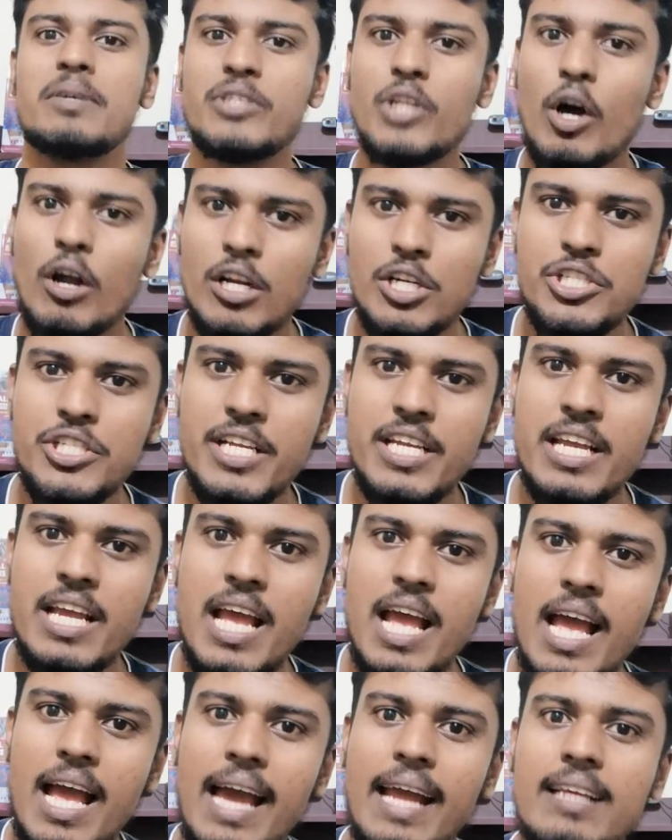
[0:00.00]
pathology
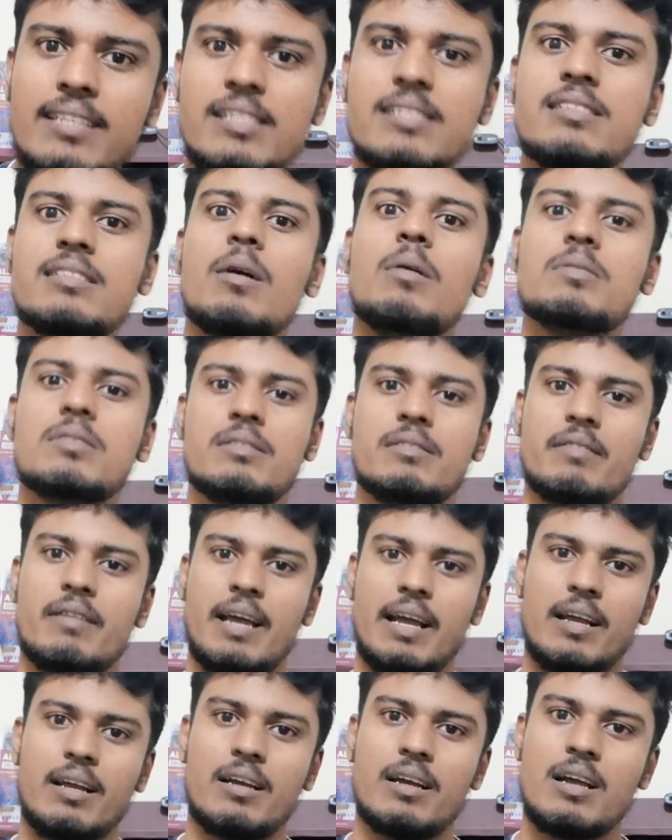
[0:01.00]
at a 6,000
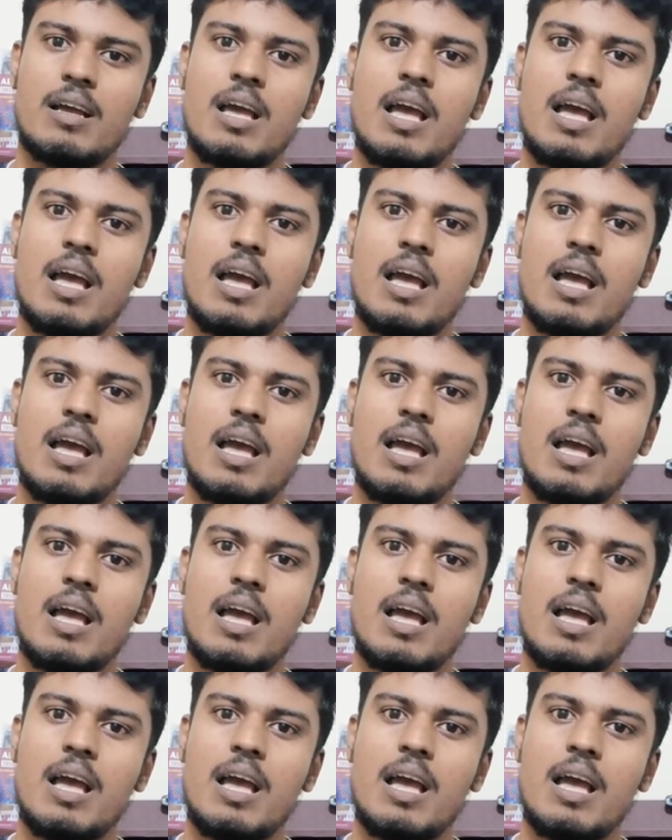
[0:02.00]
rank